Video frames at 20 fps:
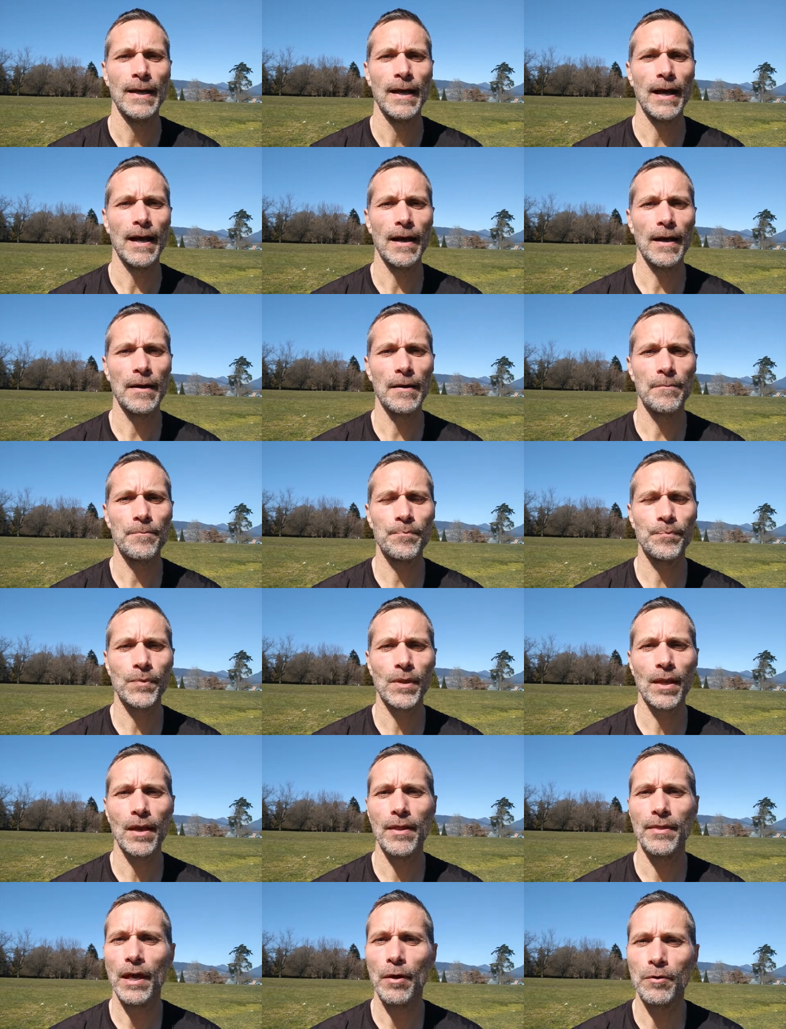
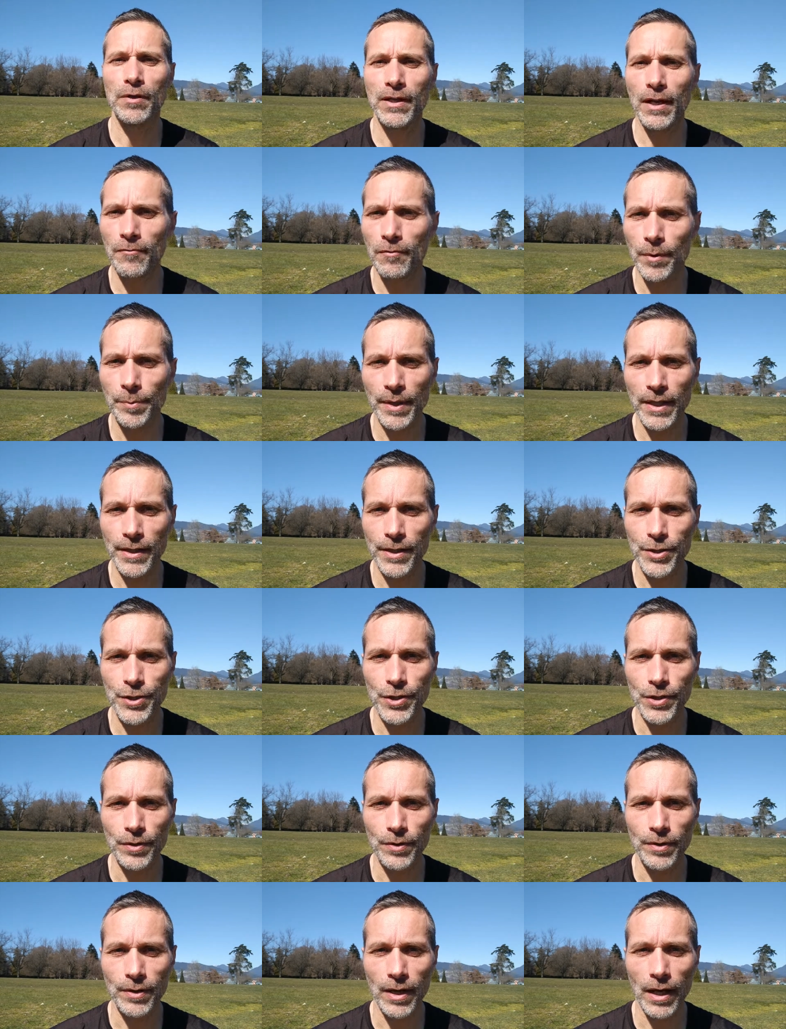that would never be an issue.